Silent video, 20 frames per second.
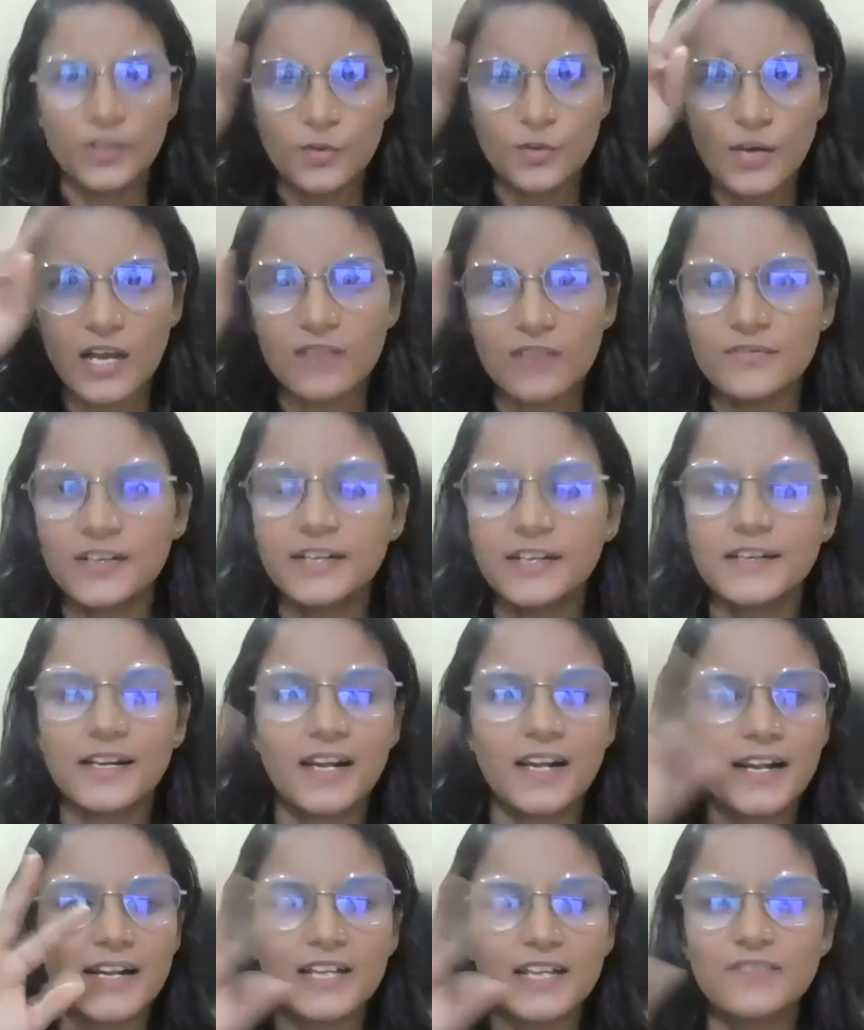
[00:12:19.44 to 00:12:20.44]
you have
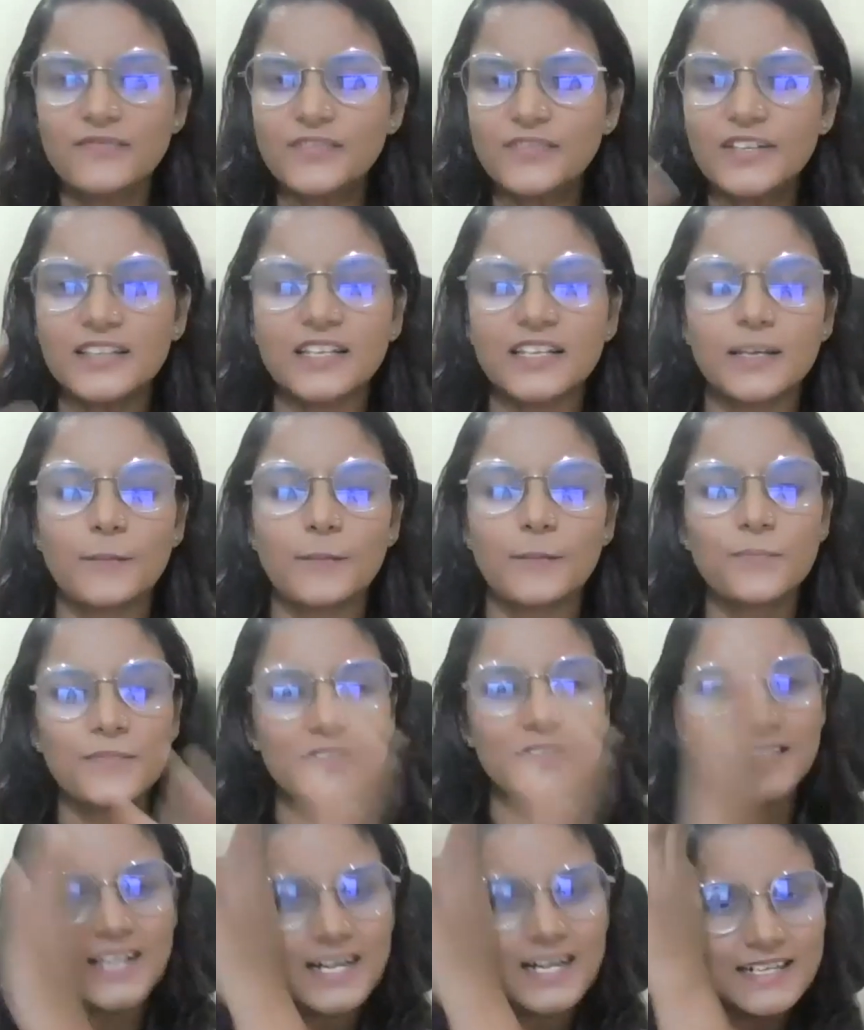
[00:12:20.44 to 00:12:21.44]
internet, everything
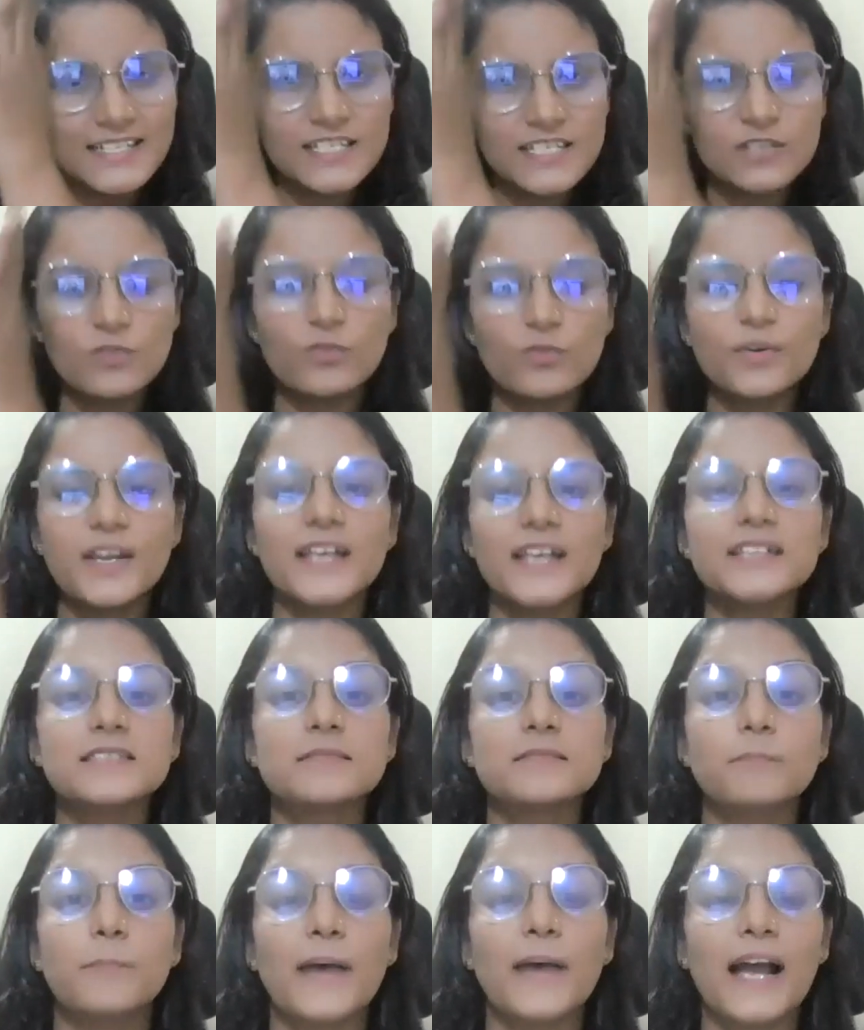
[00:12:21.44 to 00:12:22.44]
that is known
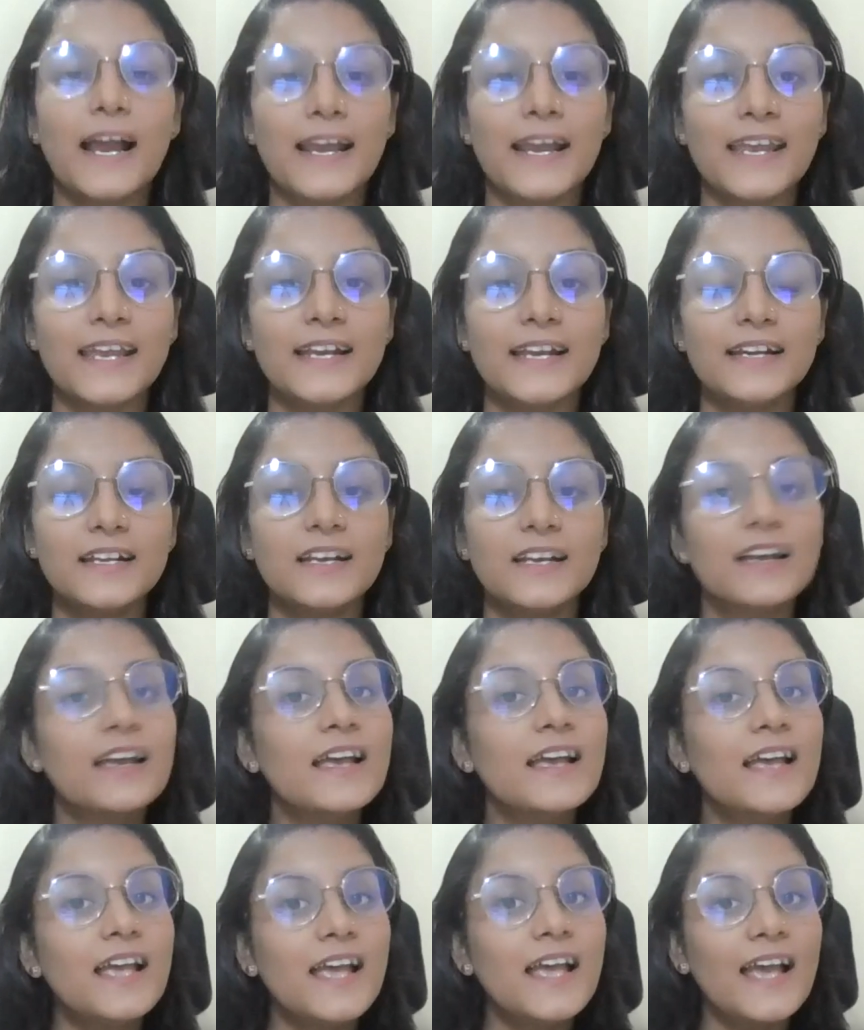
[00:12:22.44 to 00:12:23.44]
as backend.
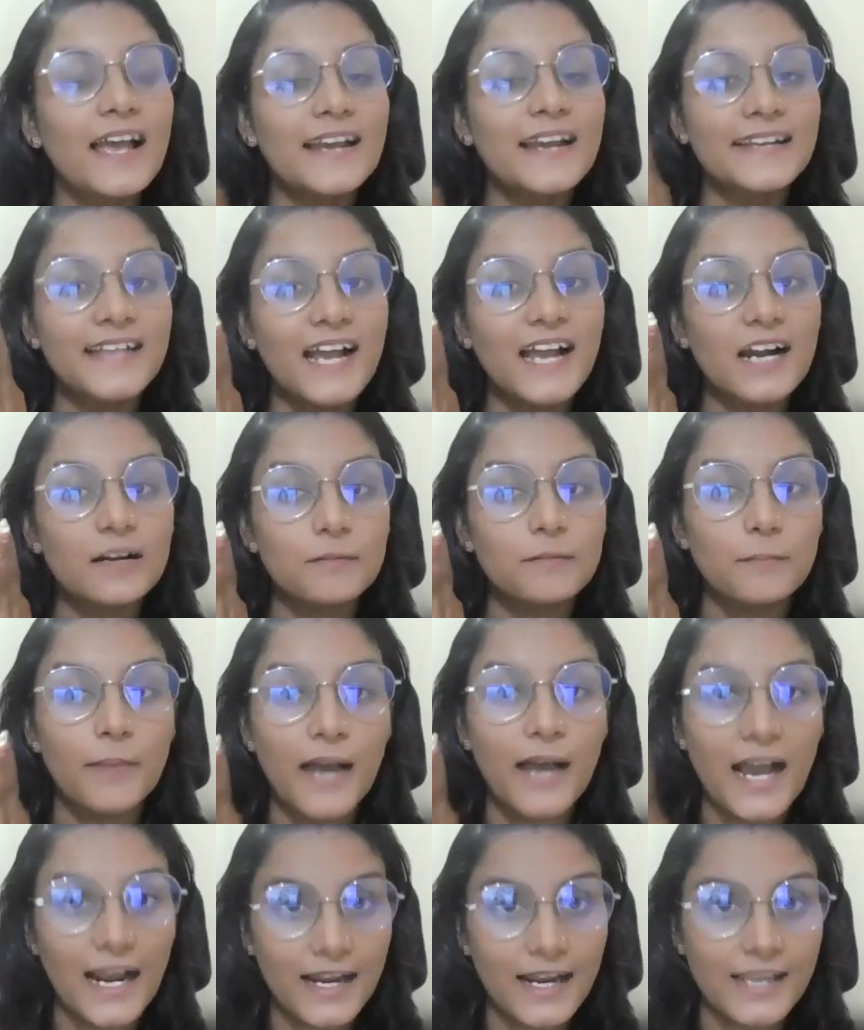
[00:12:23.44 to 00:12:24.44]
And that
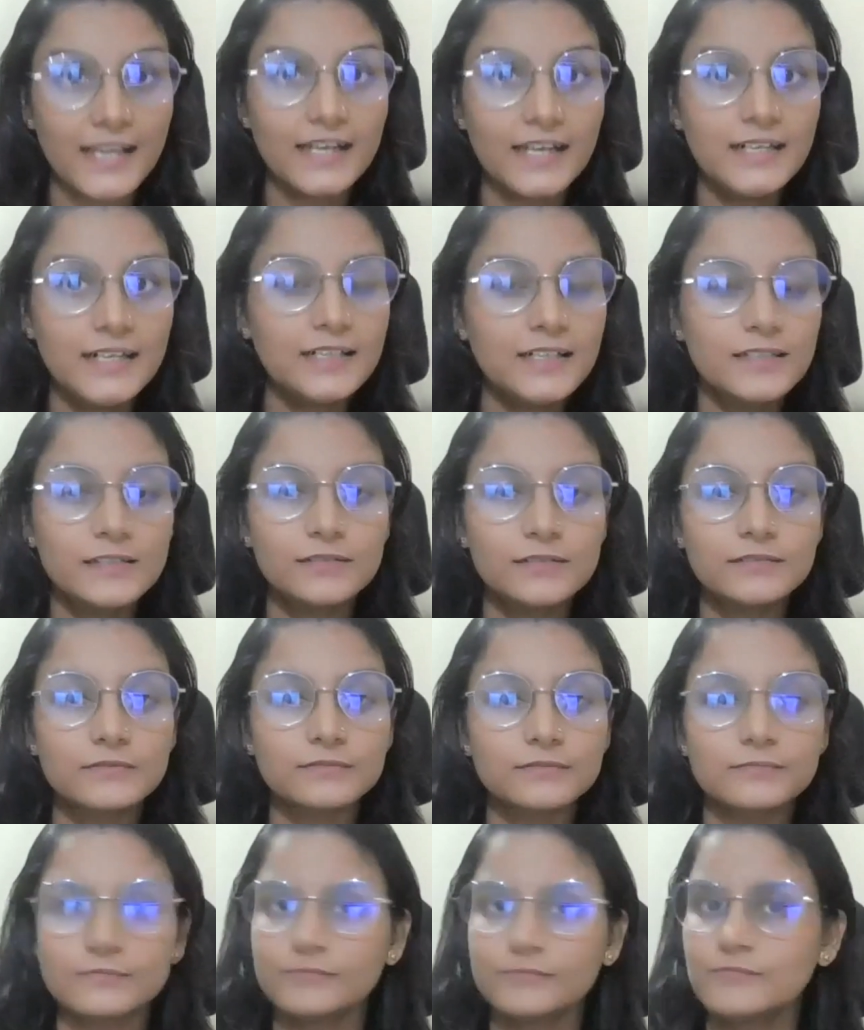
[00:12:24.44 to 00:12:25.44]
backend
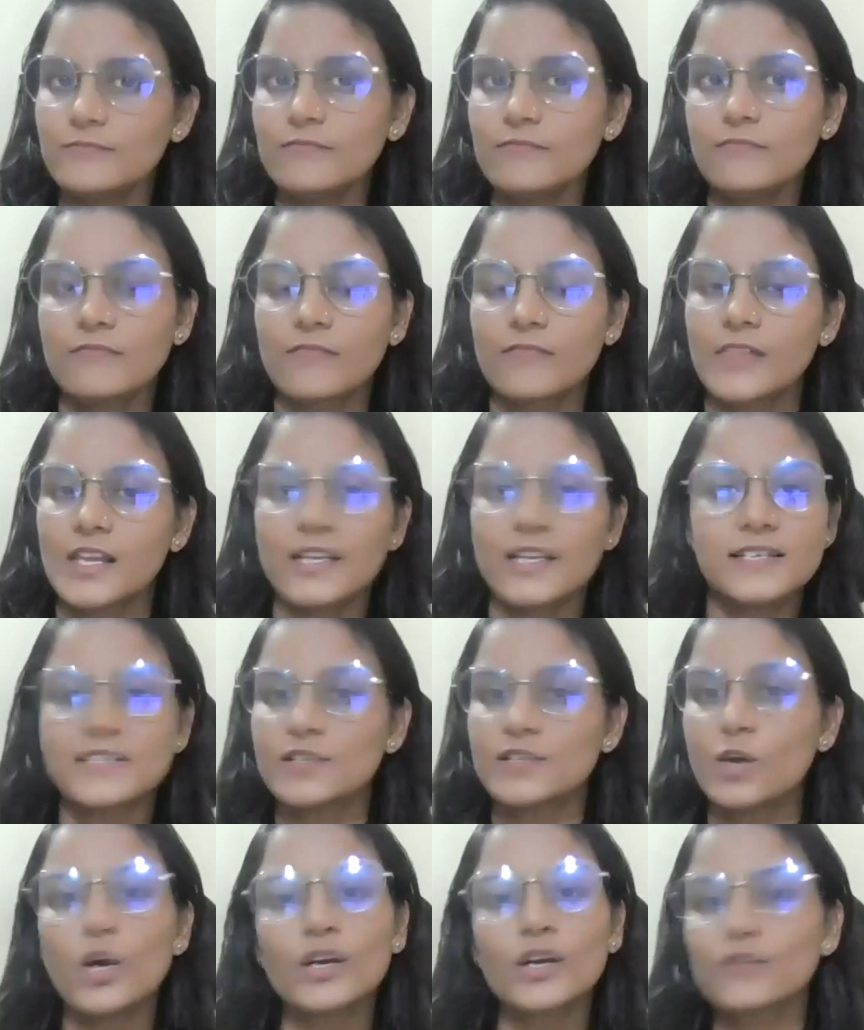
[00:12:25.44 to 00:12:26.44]

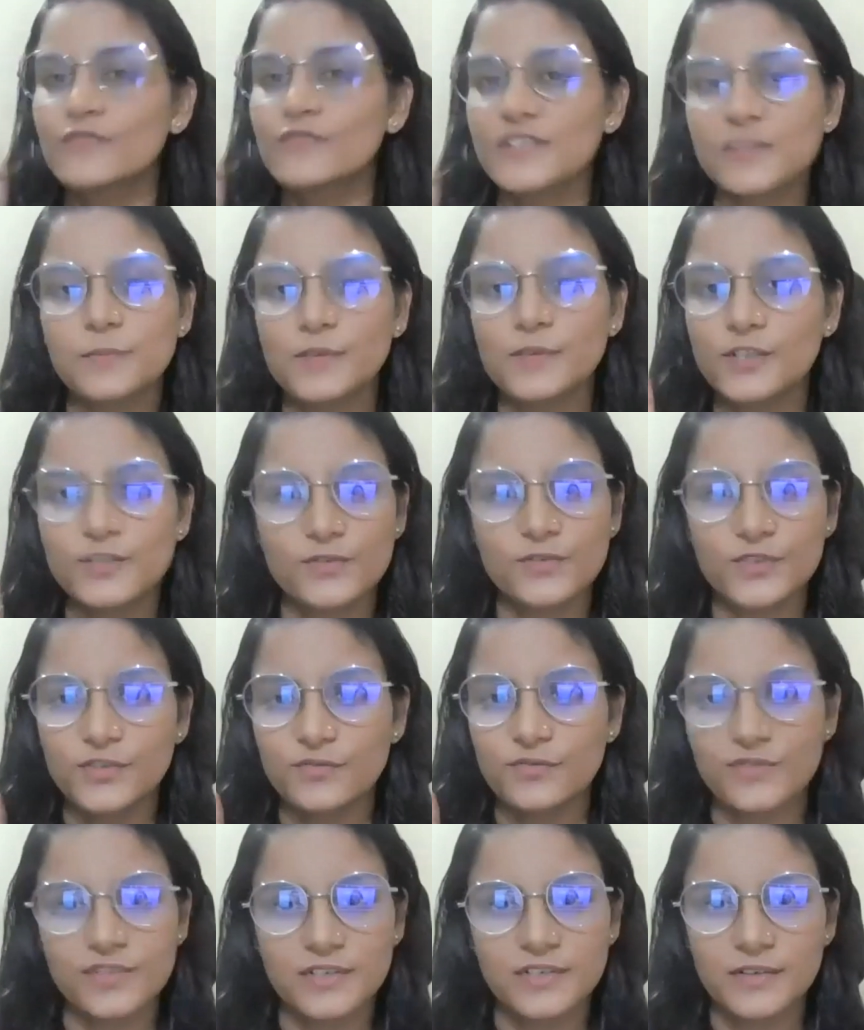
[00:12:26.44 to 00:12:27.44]
is not visible to
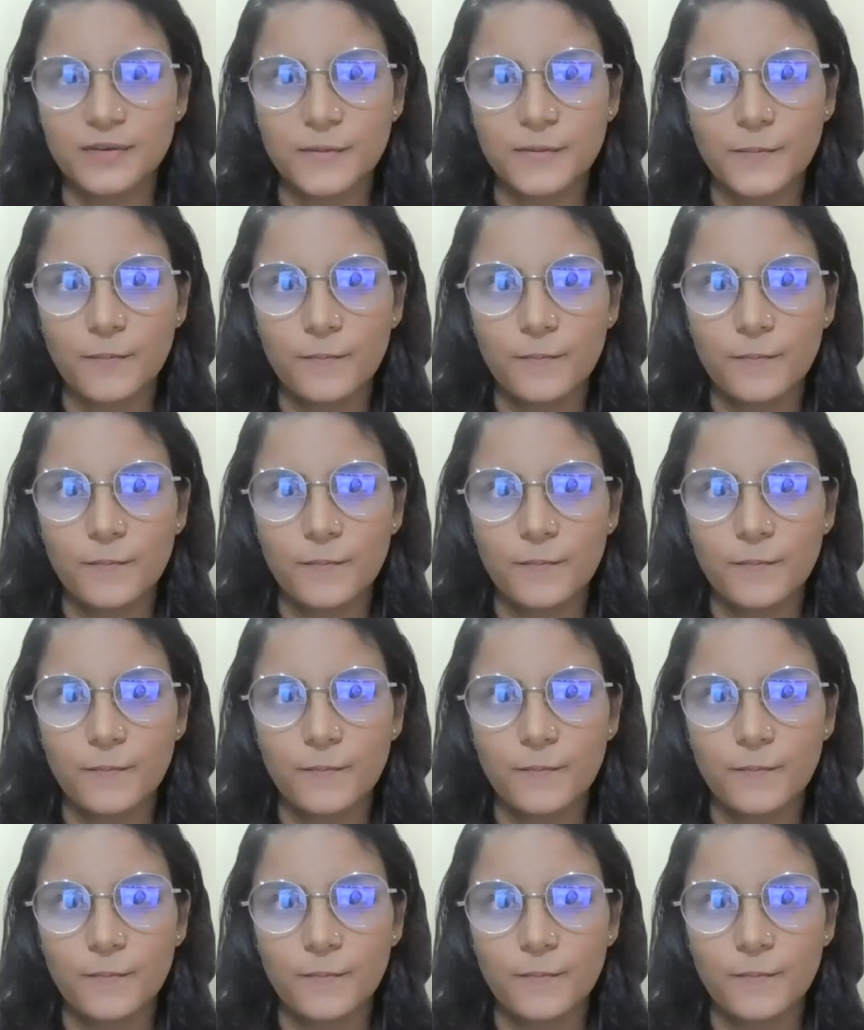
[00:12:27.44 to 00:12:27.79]
user.